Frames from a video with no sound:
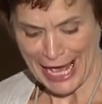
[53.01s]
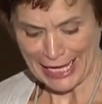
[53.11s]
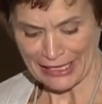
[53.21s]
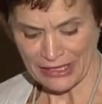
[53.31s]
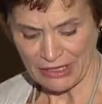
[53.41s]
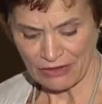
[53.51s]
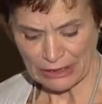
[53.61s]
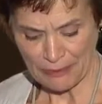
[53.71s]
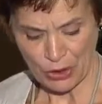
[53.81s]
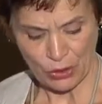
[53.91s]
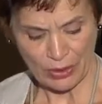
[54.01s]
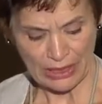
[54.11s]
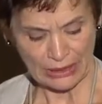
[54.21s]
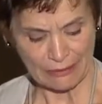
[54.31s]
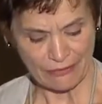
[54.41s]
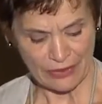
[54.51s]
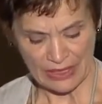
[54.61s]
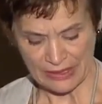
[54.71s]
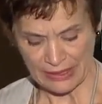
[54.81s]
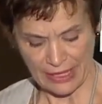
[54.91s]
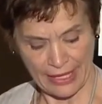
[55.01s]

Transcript: and has developed the curriculum for this